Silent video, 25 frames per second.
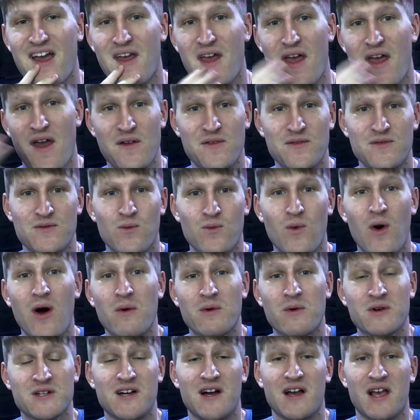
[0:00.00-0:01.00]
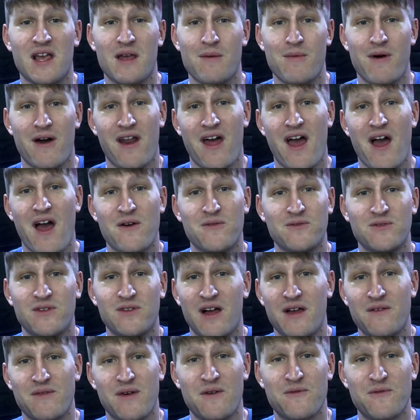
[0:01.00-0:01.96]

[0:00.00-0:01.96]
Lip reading: And while we're talking about Half-Life,